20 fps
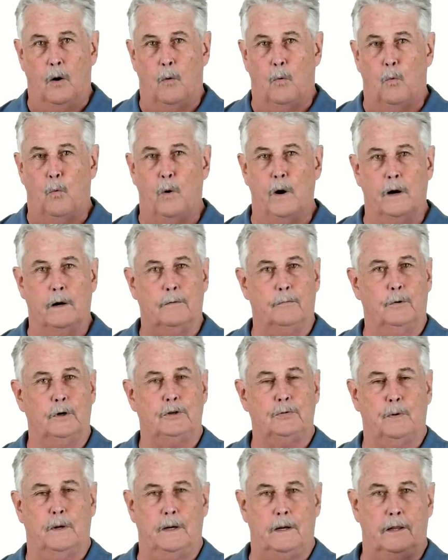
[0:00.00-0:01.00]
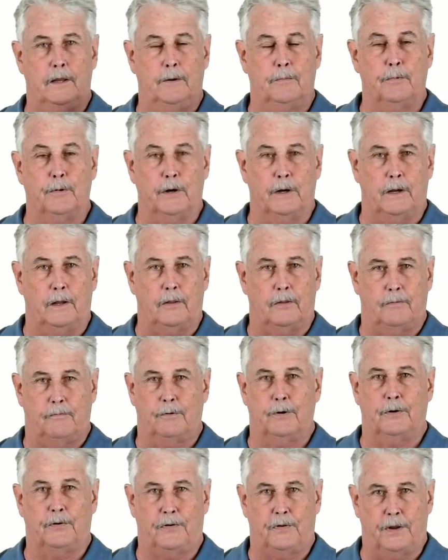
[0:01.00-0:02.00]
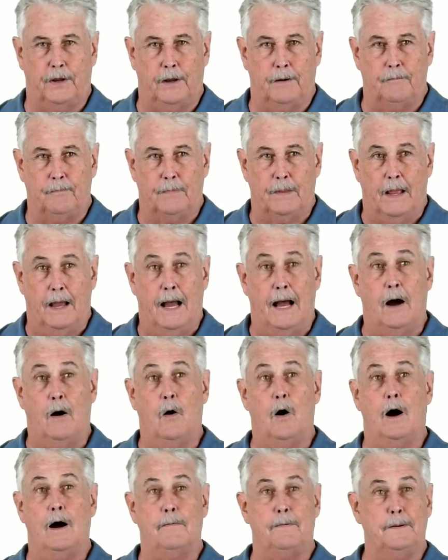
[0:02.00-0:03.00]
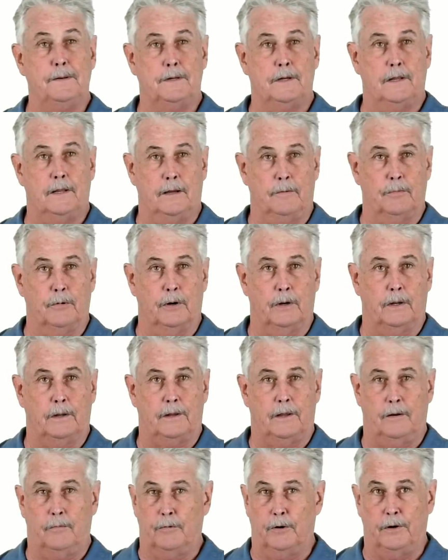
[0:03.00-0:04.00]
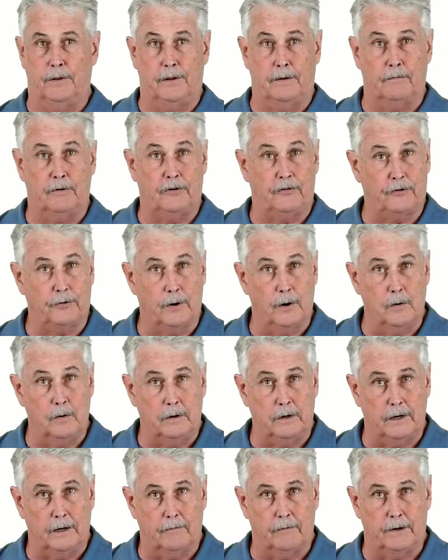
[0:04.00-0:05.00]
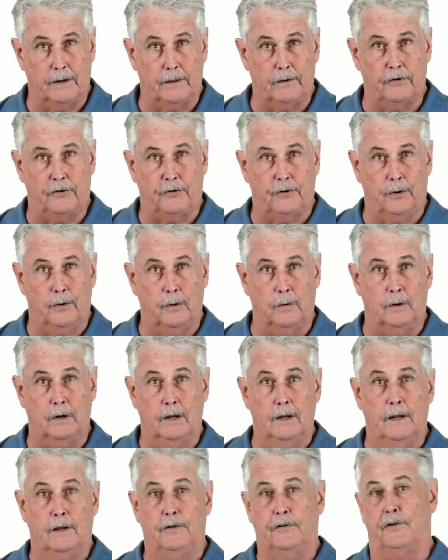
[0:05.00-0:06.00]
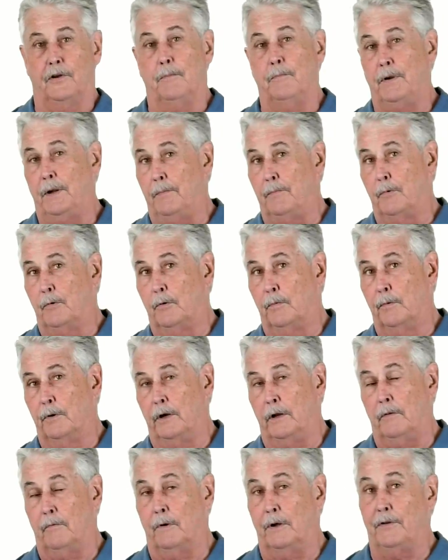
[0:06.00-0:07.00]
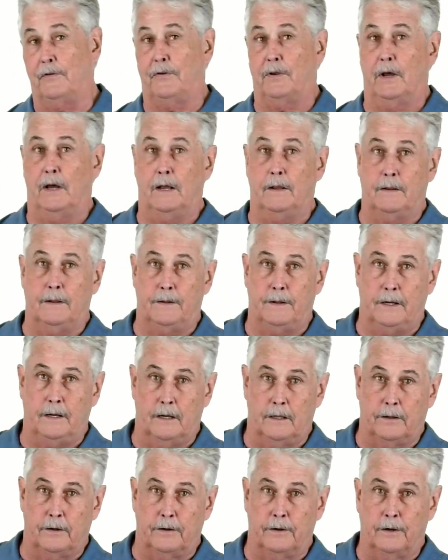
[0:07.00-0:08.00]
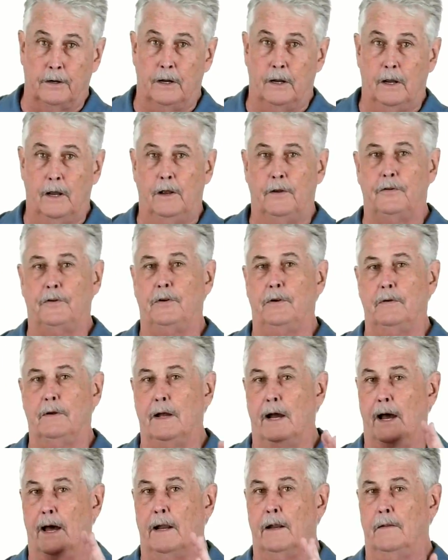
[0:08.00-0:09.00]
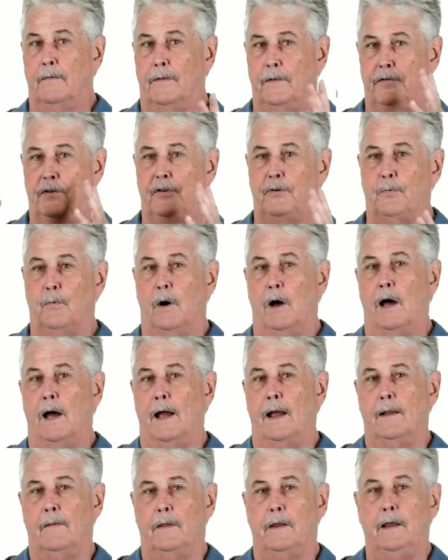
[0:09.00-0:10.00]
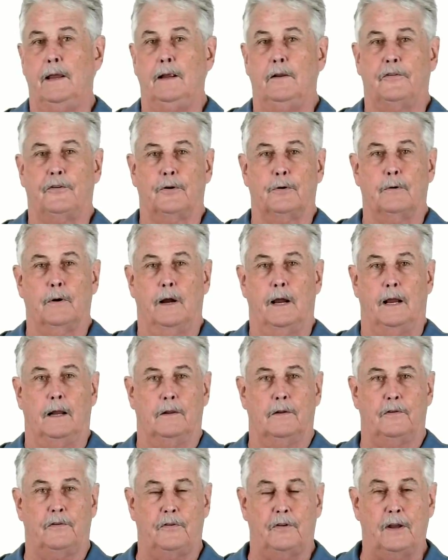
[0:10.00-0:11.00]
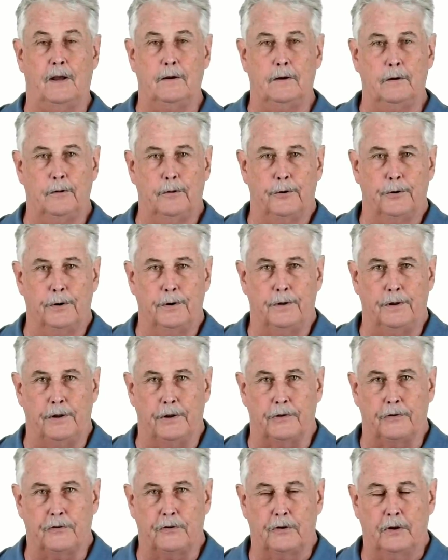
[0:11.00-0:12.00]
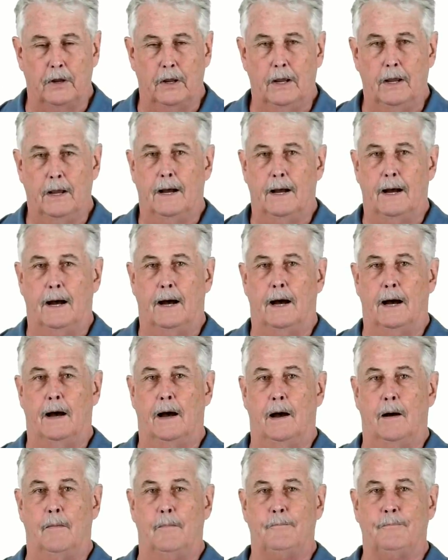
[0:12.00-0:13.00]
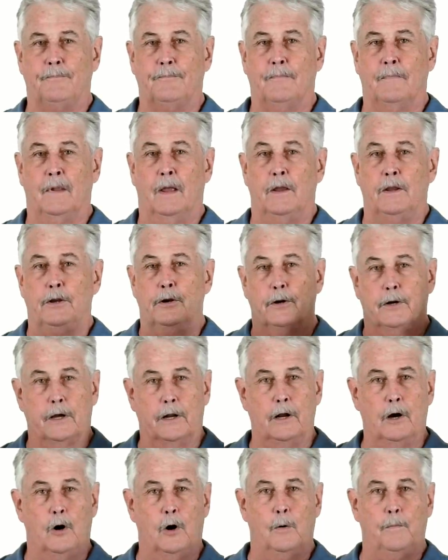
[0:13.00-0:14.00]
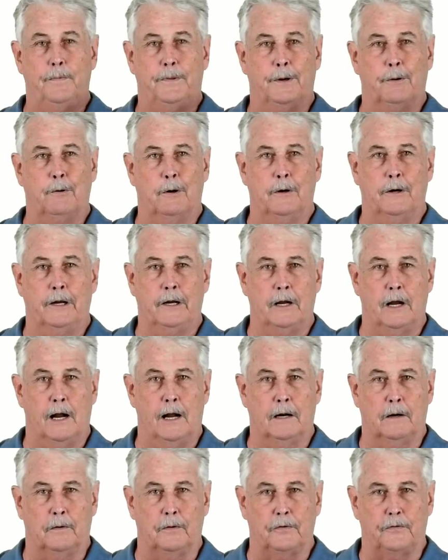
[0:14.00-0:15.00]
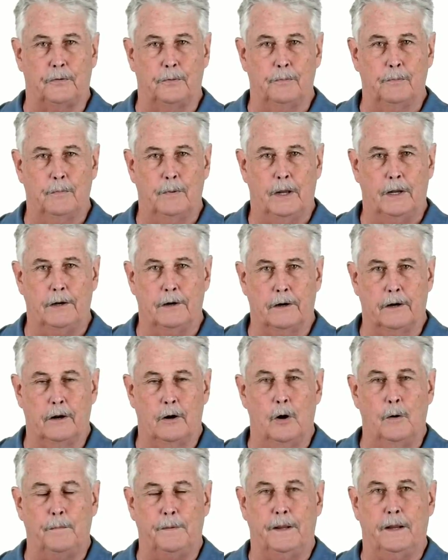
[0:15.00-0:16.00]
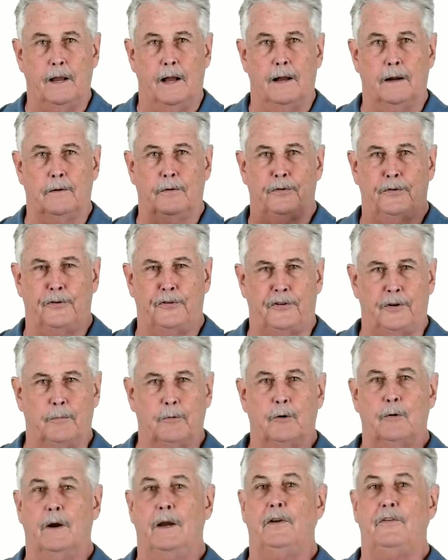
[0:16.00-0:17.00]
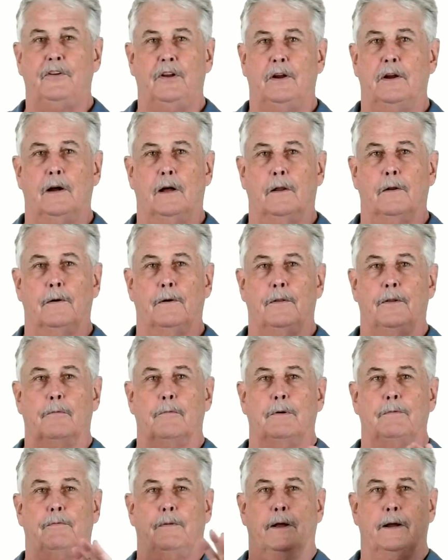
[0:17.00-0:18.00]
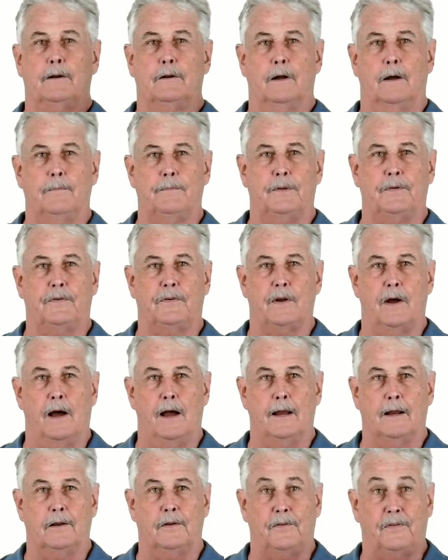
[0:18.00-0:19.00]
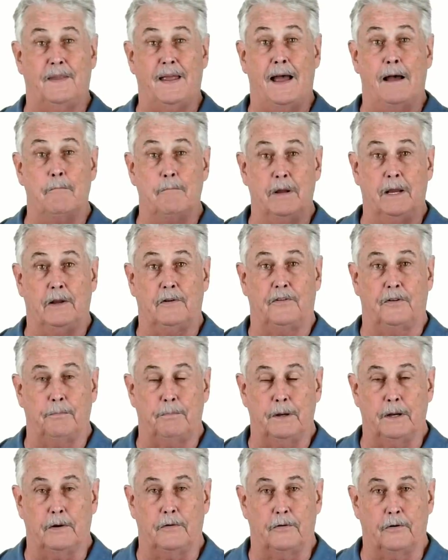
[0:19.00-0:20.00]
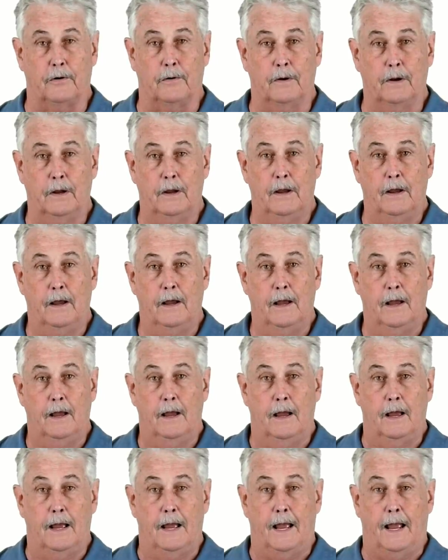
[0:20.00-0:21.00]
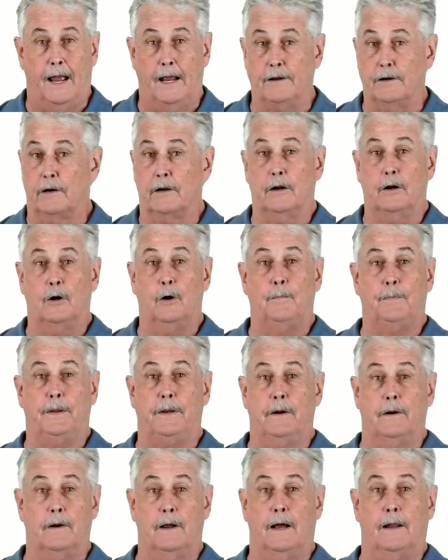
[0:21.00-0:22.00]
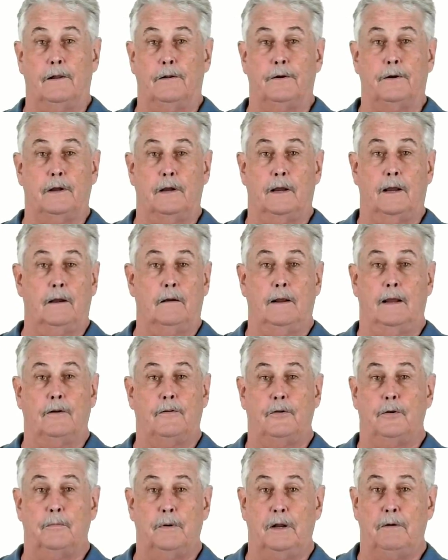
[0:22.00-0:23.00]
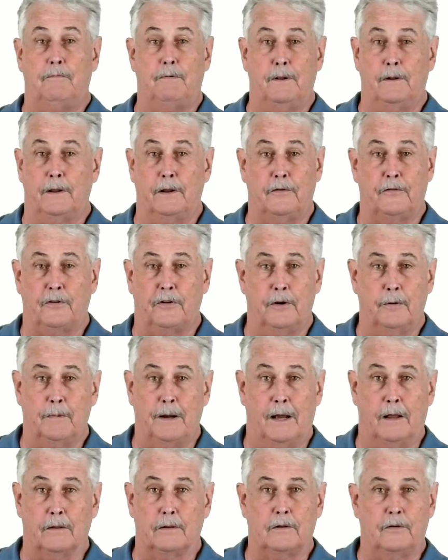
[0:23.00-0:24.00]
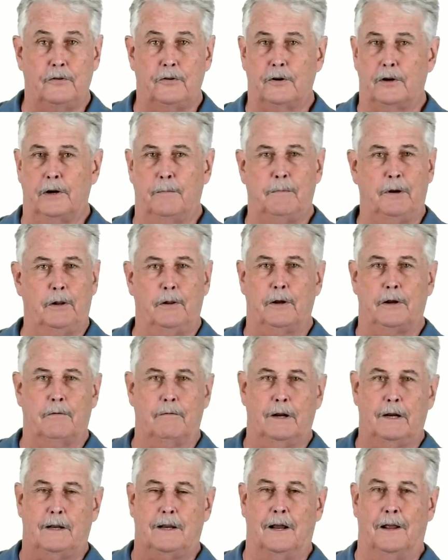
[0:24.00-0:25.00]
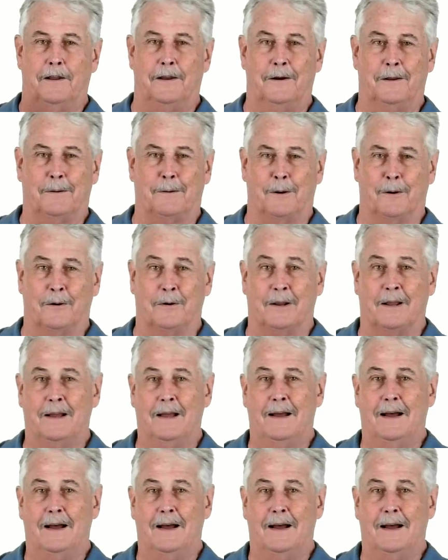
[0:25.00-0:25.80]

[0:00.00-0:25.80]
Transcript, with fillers: Where, which way do they breathe, first thing? How often do they breathe? They breathe every stroke, every other stroke. Some people breathe one side, then the other. So you got it. This is why the heats are great. This is how you learn this. Um, you're going to hope they're wearing goggles. And you're going to hope the goggles are some crazy color that reflect off the sky because that makes the picture. And you're going to hope that you're not looking at too many fillings in their mouth because you're going to be looking right down their throat.